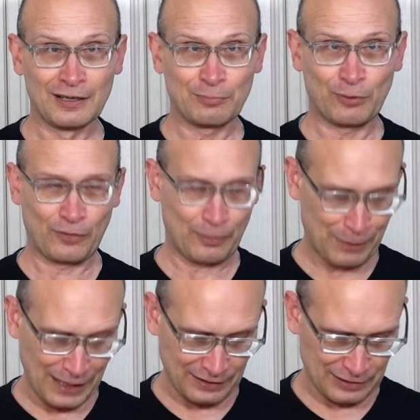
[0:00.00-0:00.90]
but the
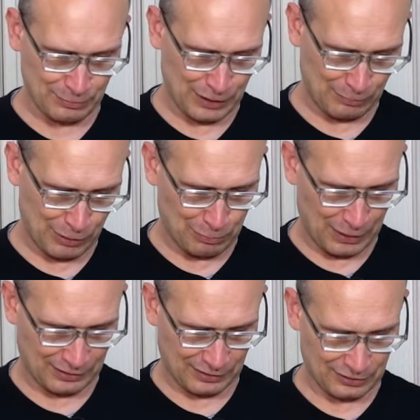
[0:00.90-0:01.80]
balance may be
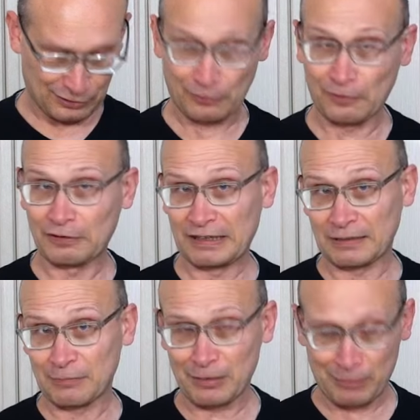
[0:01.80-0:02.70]
better, so
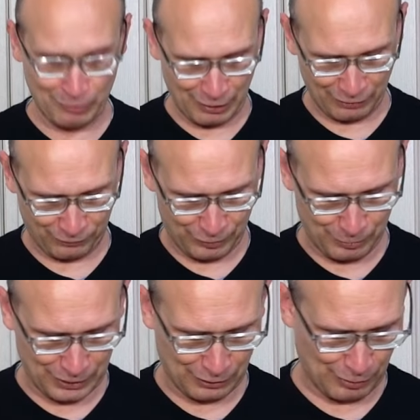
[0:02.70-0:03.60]
it might be worth a
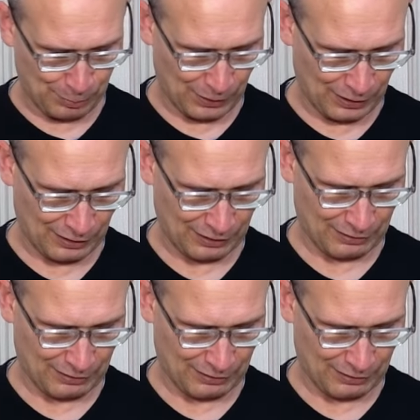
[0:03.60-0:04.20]
mid gripper